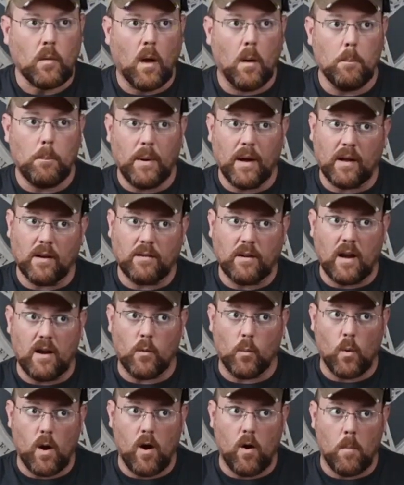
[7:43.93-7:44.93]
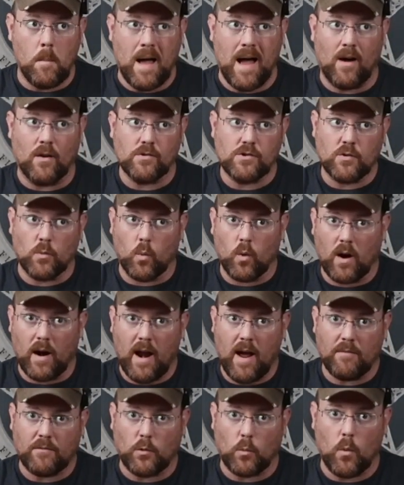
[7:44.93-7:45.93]
Picatinny rail mount. So we're going to
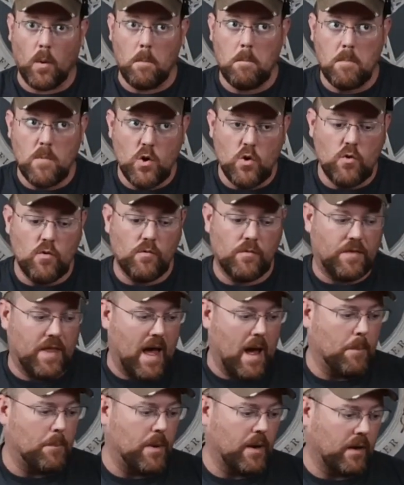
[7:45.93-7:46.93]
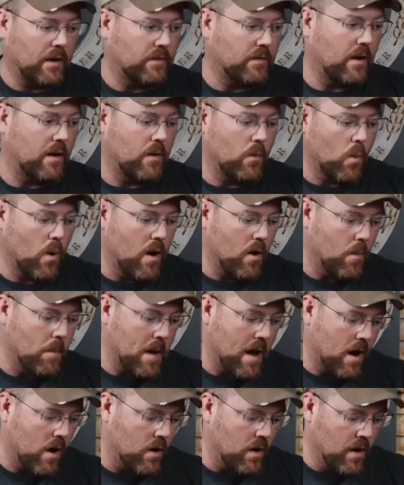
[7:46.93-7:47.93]
have to remove that Picatinny rail
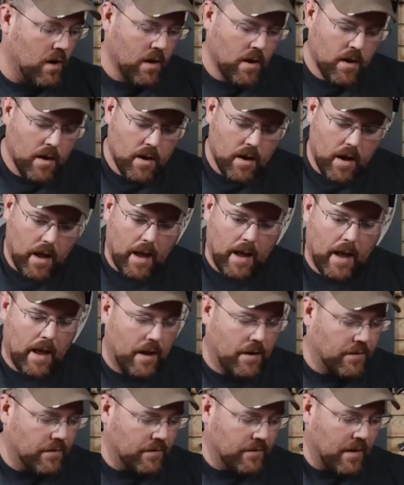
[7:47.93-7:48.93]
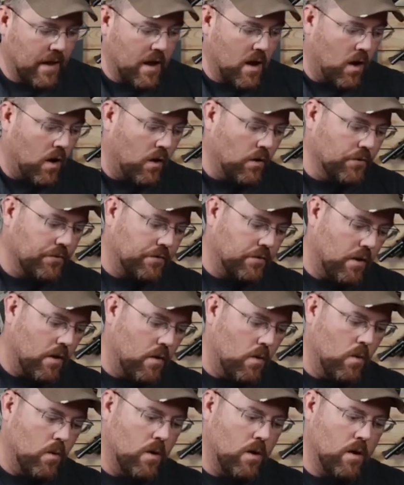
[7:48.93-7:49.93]
mount. And they
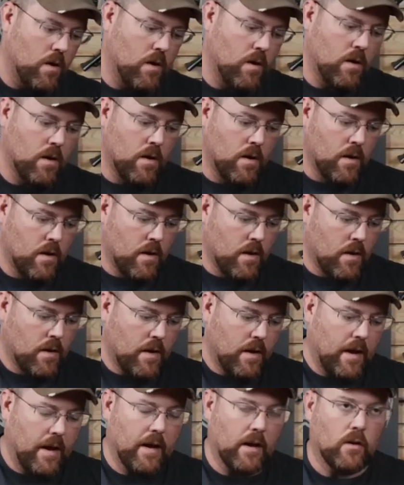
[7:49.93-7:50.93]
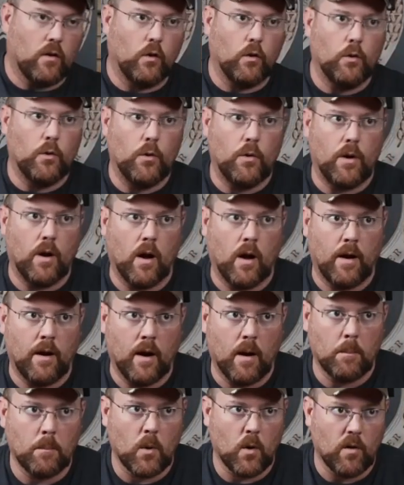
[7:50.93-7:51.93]
also include a
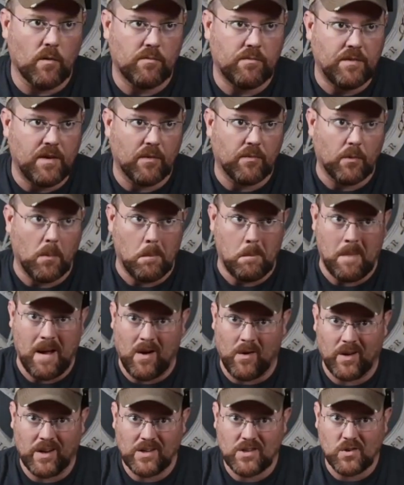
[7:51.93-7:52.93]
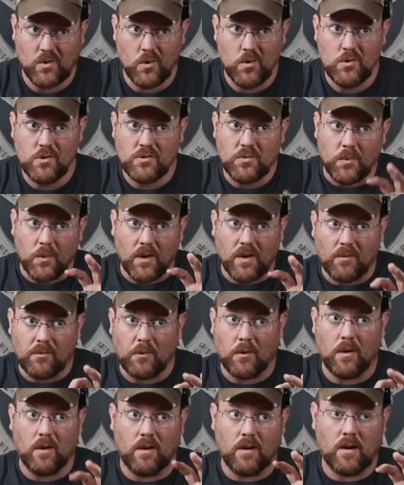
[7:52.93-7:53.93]
number of different mounting screws for
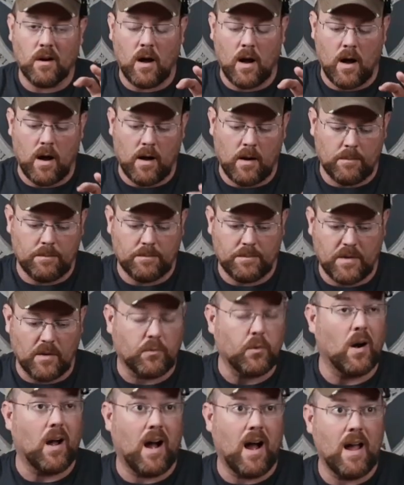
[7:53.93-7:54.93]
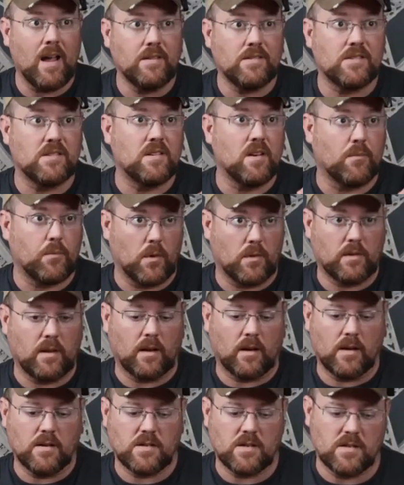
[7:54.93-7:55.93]
different heights and different
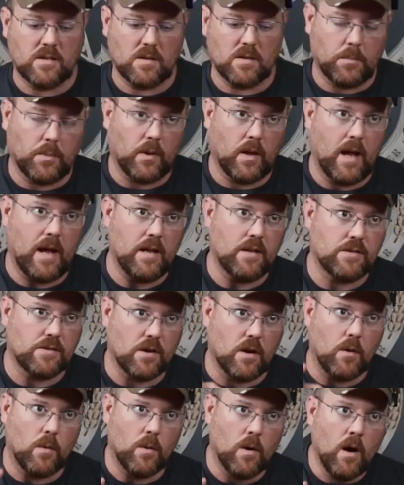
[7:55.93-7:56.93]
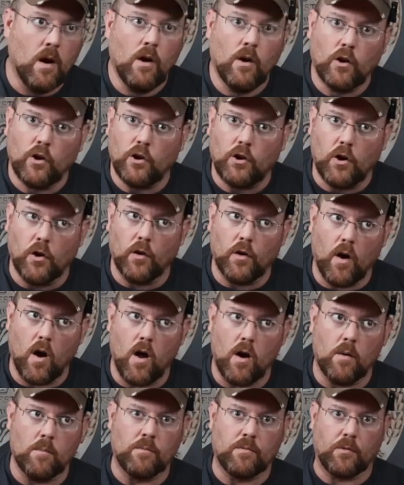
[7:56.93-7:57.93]
thicknesses of plate. So good on
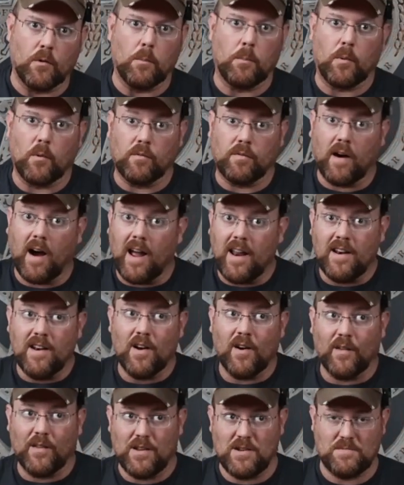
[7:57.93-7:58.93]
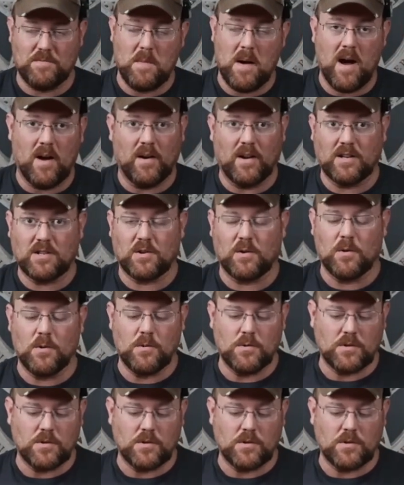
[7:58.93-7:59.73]
them for providing all these mounting screws,